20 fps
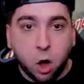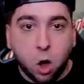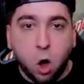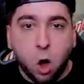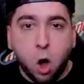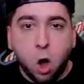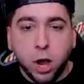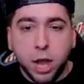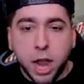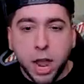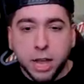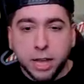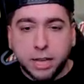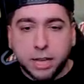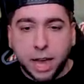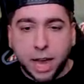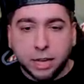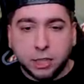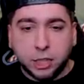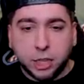Oh, he didn't
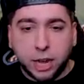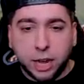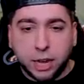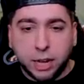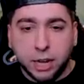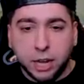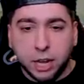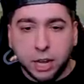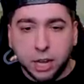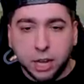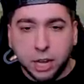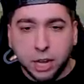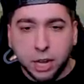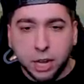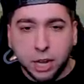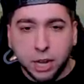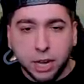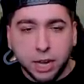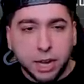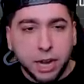catch it.
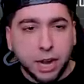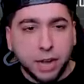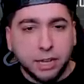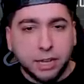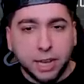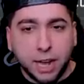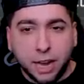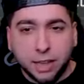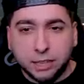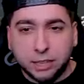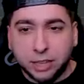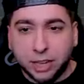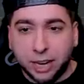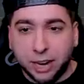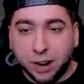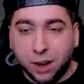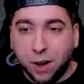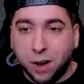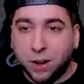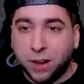He didn't catch
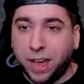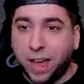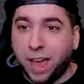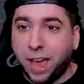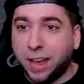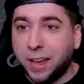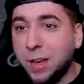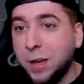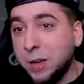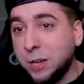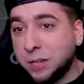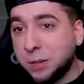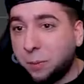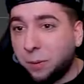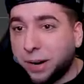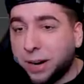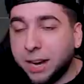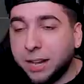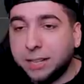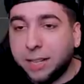it. Okay, so
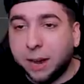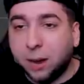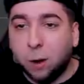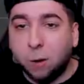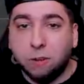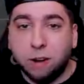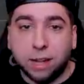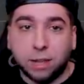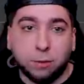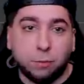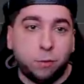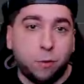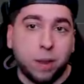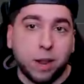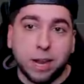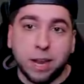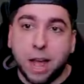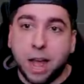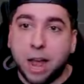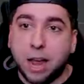we're going to take over at the
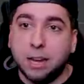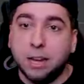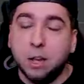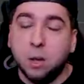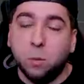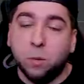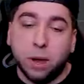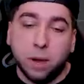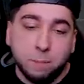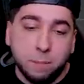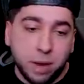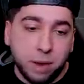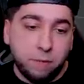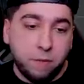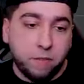49 with a minute